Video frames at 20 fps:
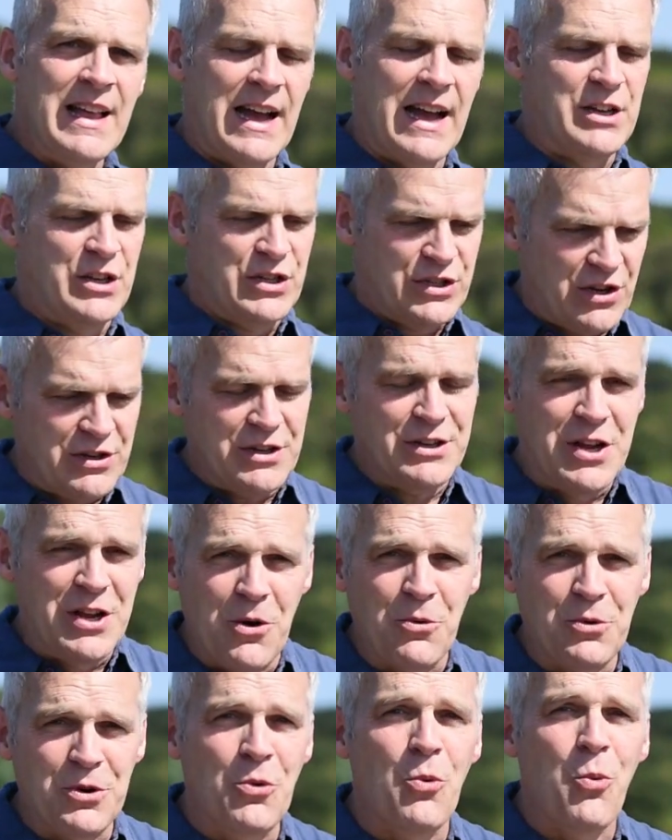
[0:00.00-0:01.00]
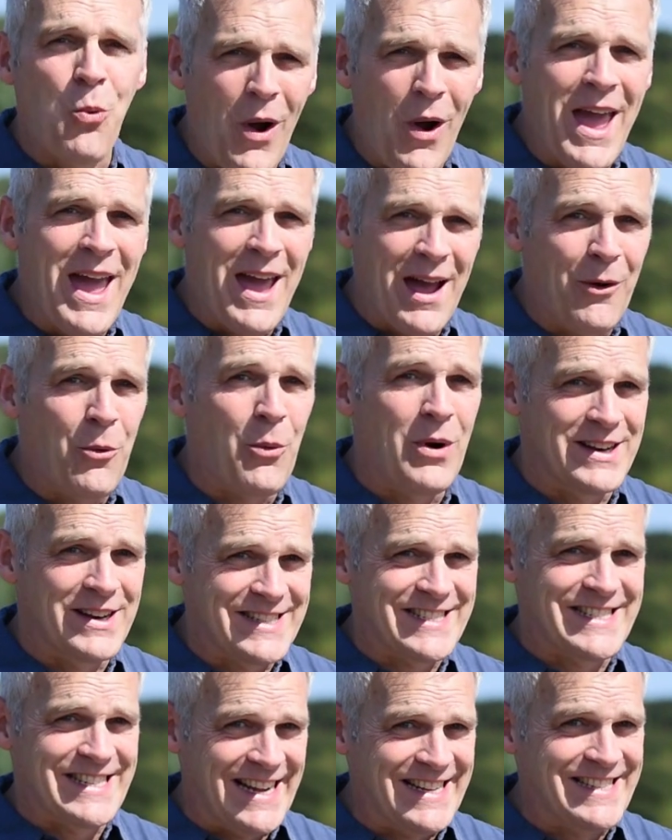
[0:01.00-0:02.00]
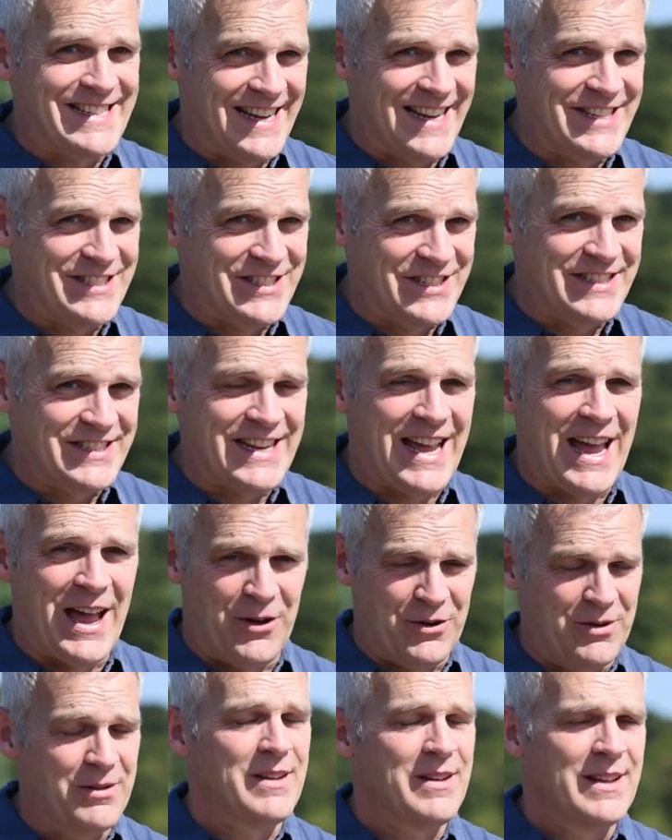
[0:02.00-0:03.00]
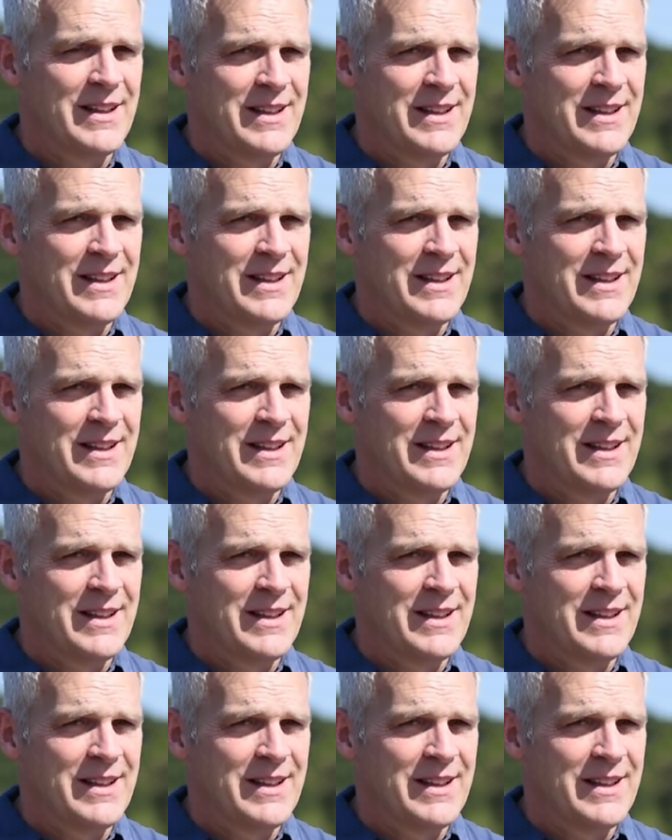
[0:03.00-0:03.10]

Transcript: And you certainly don't want to wear one estate agent down.